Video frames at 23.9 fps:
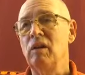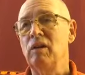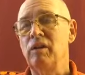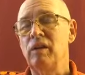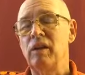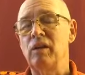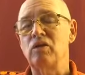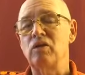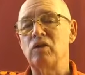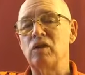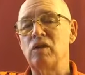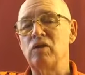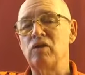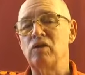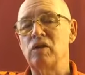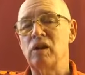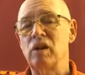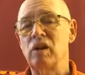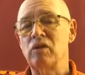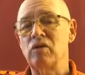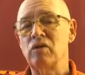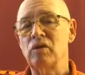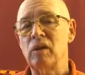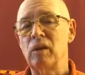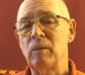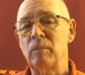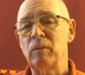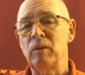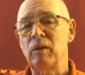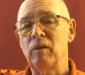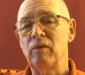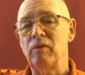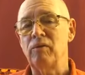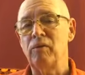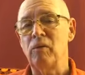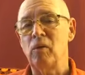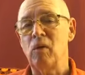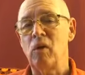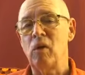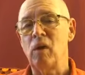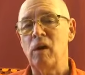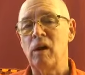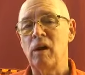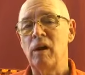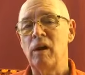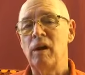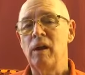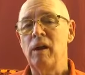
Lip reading: that she's done something for,